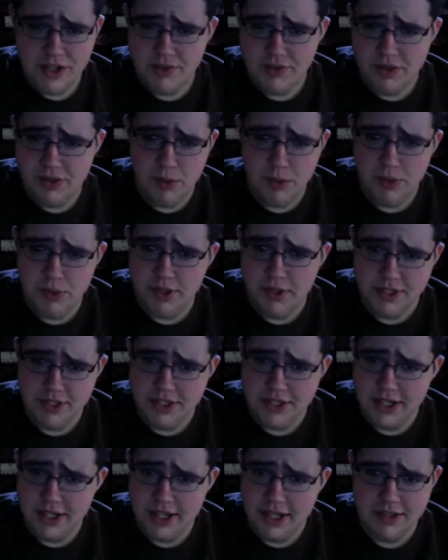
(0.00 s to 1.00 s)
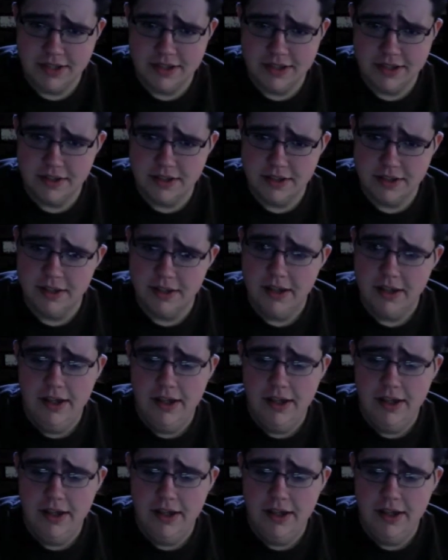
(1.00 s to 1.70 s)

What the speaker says: You have a couple different stances, and